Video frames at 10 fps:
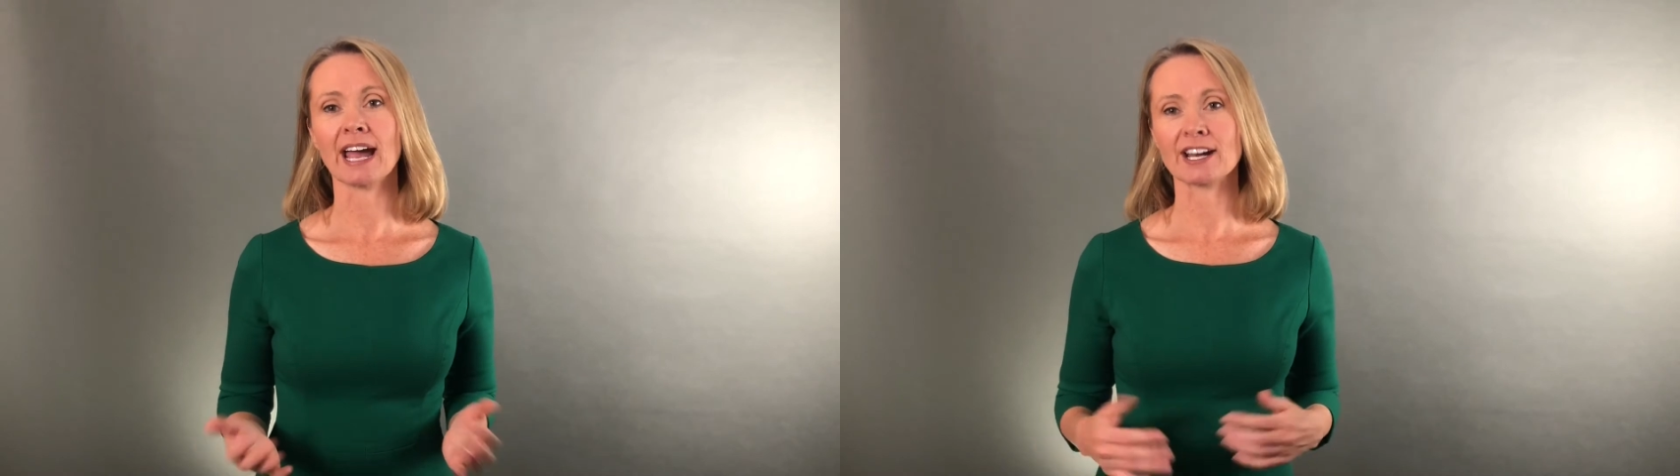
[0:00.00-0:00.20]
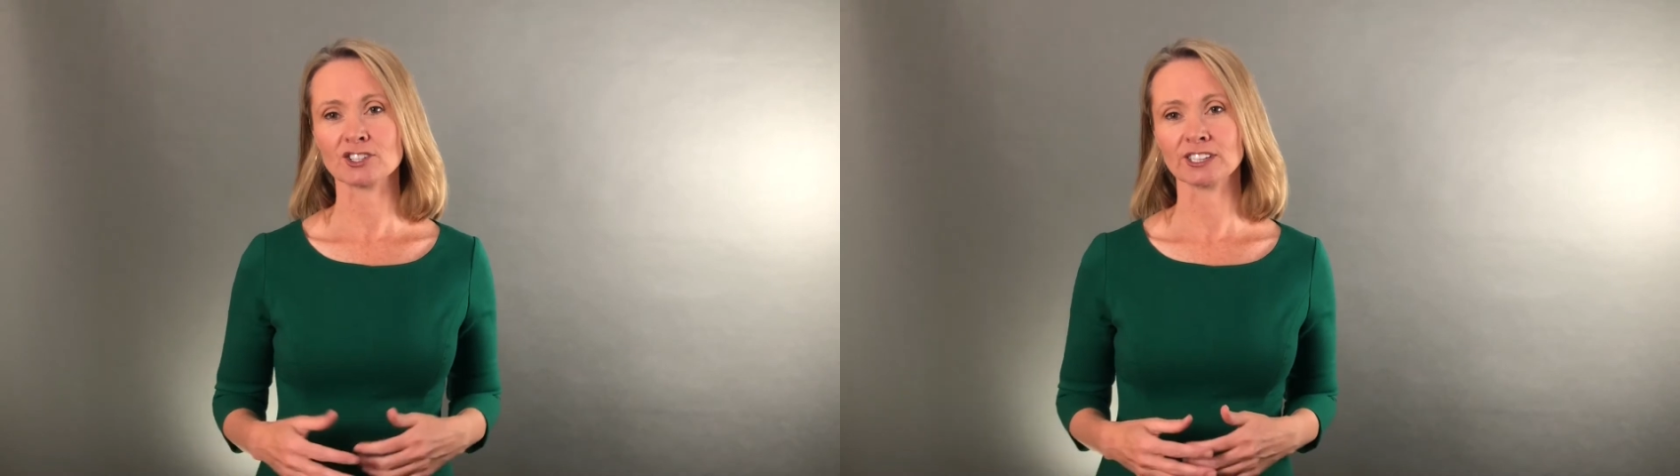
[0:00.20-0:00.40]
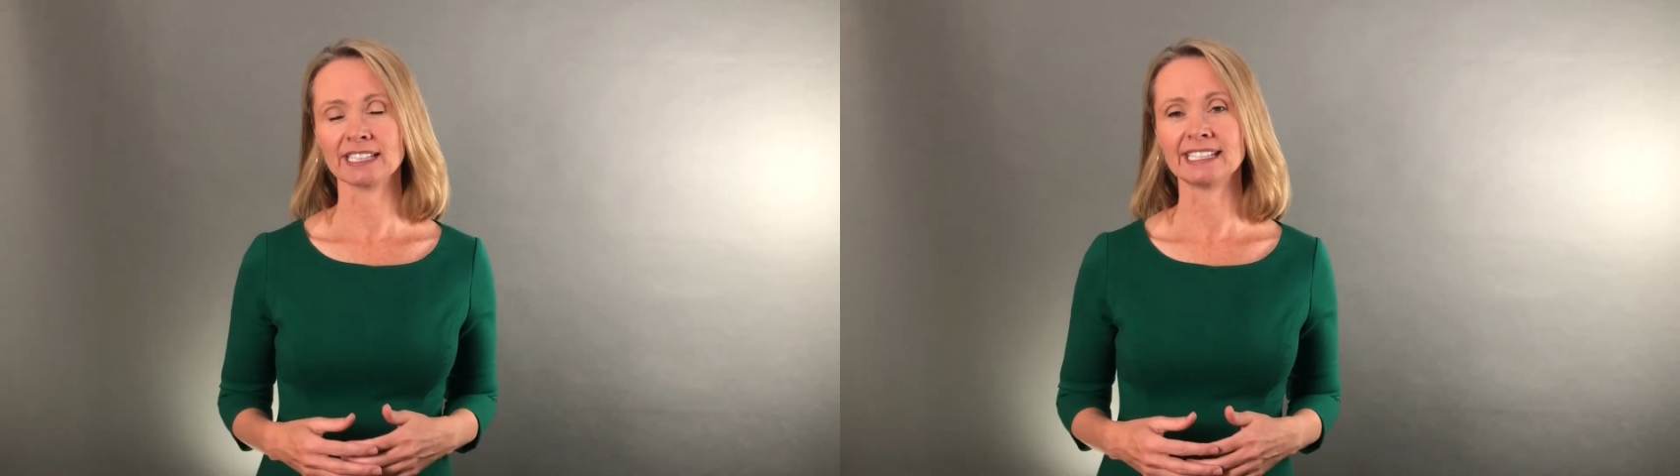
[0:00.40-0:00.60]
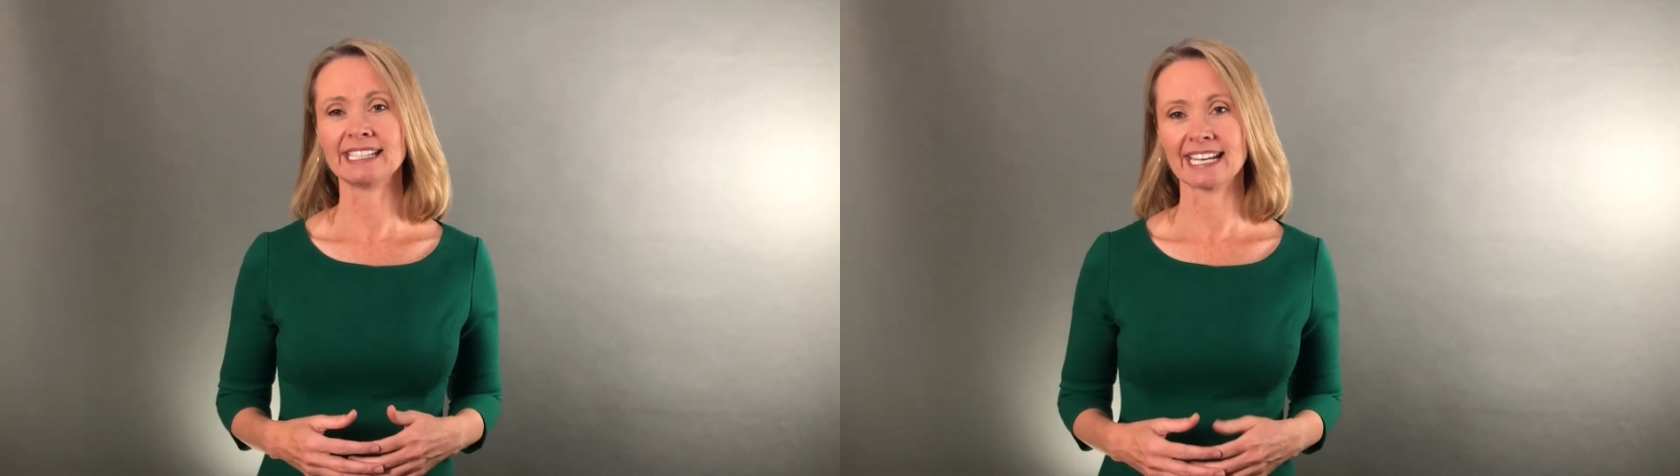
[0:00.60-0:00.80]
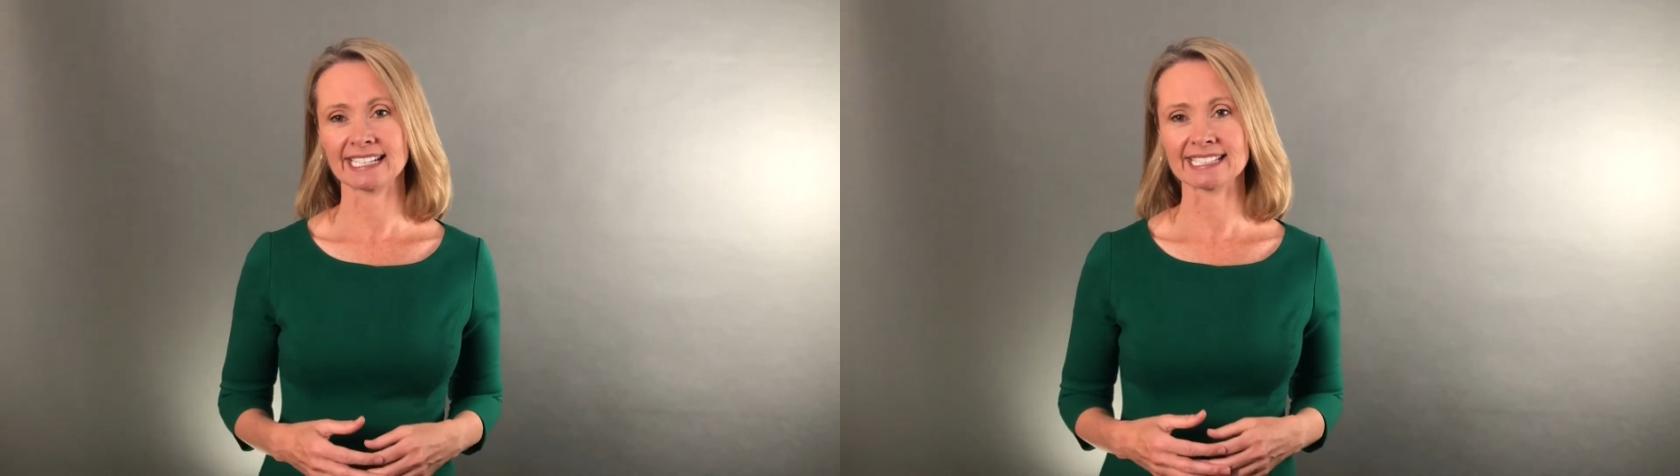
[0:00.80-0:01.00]
actually
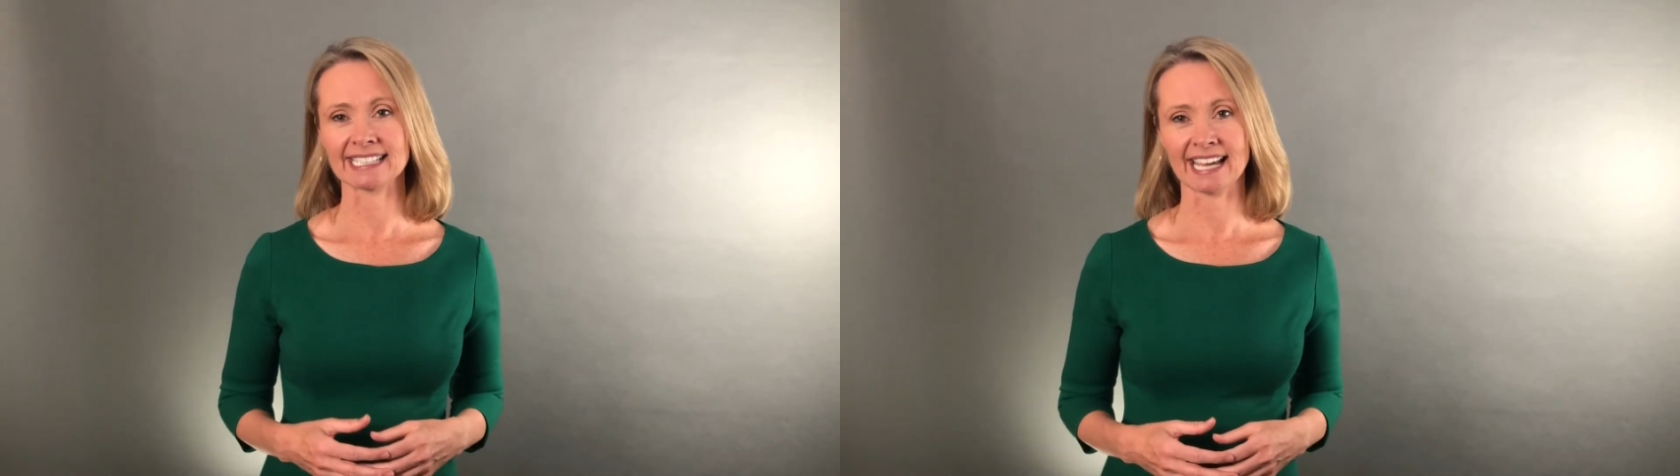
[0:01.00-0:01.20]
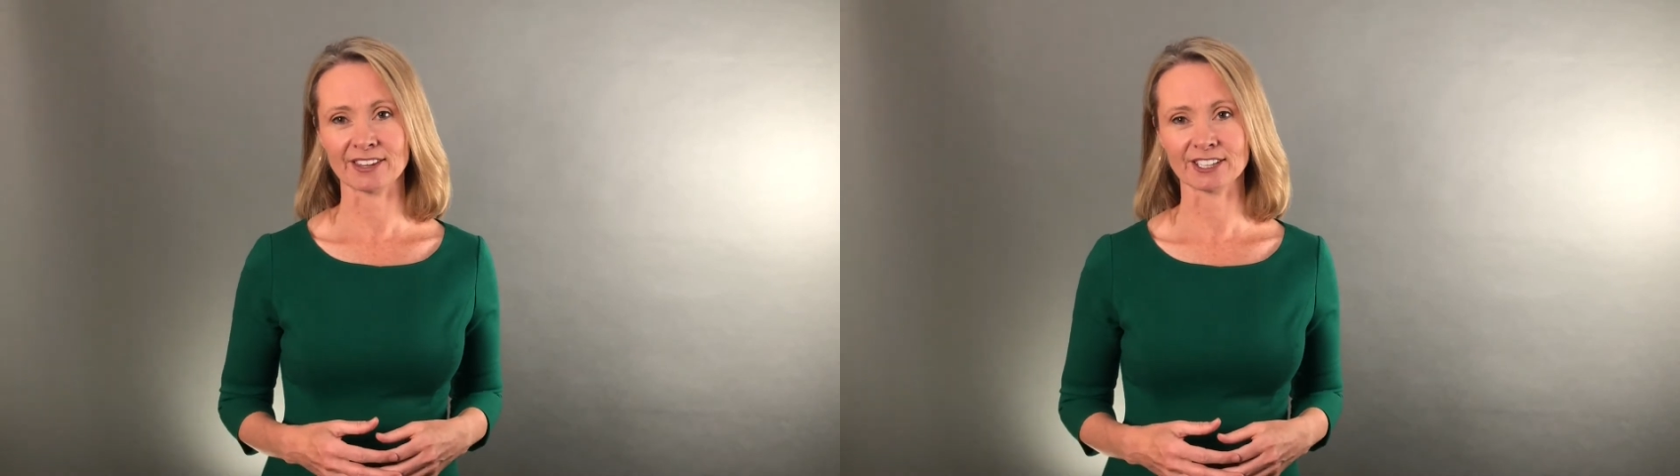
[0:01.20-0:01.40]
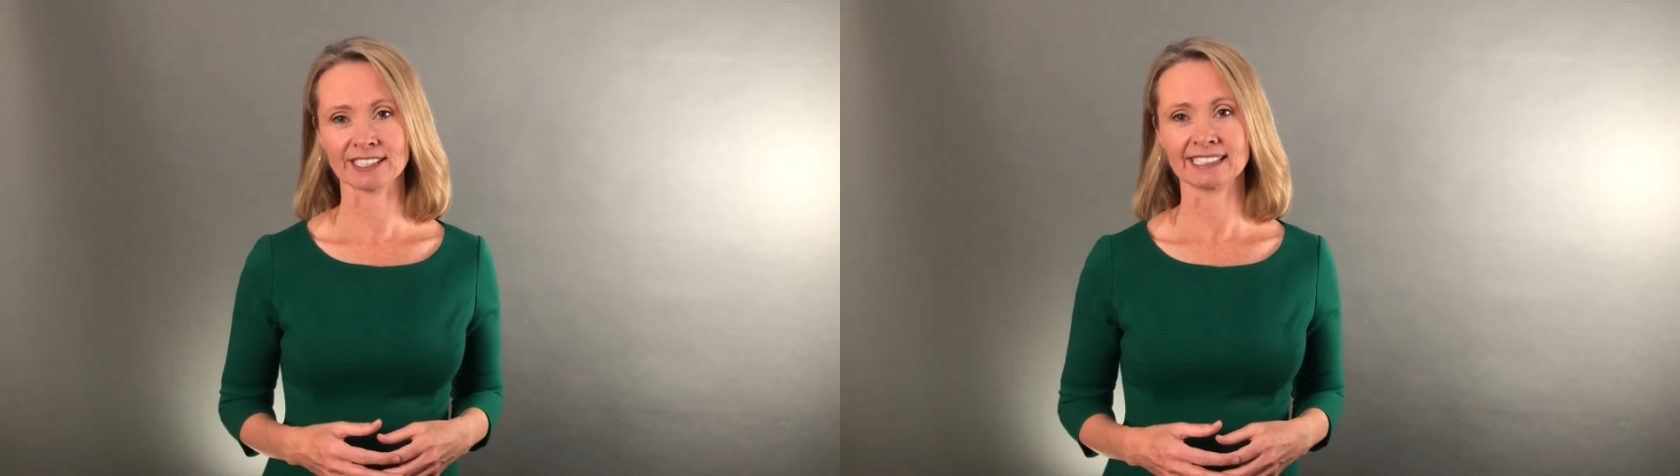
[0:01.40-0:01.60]
getting together.